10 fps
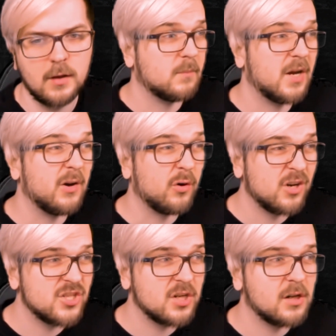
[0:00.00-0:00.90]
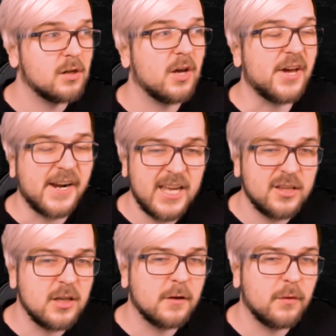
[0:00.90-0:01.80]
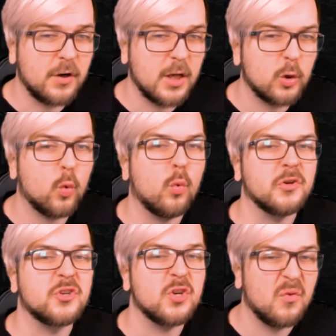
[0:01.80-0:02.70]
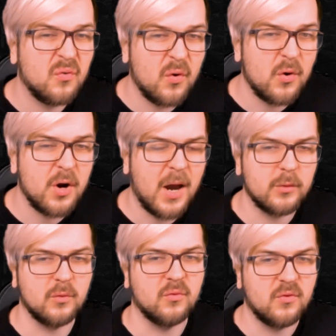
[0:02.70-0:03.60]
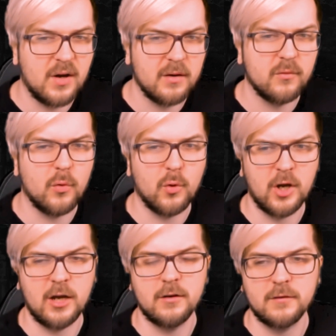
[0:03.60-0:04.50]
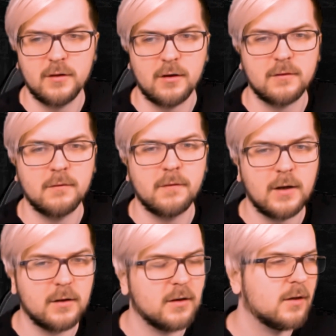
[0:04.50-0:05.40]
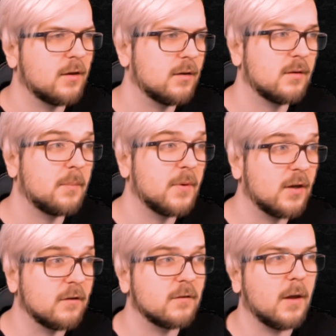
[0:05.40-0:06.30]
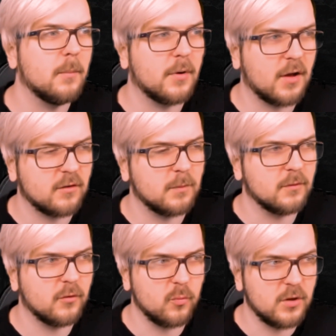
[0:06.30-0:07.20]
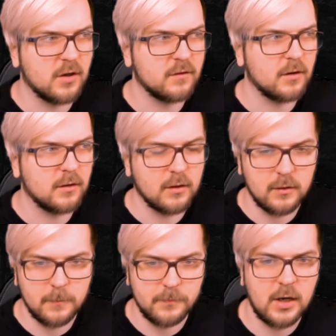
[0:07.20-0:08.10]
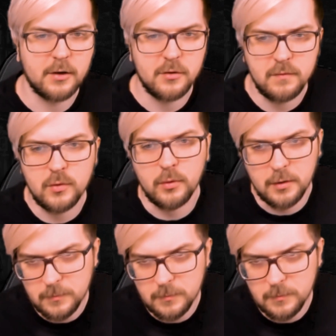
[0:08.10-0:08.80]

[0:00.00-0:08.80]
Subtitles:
My original rating for it was 4 out of 5 woke canisters, and frankly the biggest embarrassment for me as a card reviewer.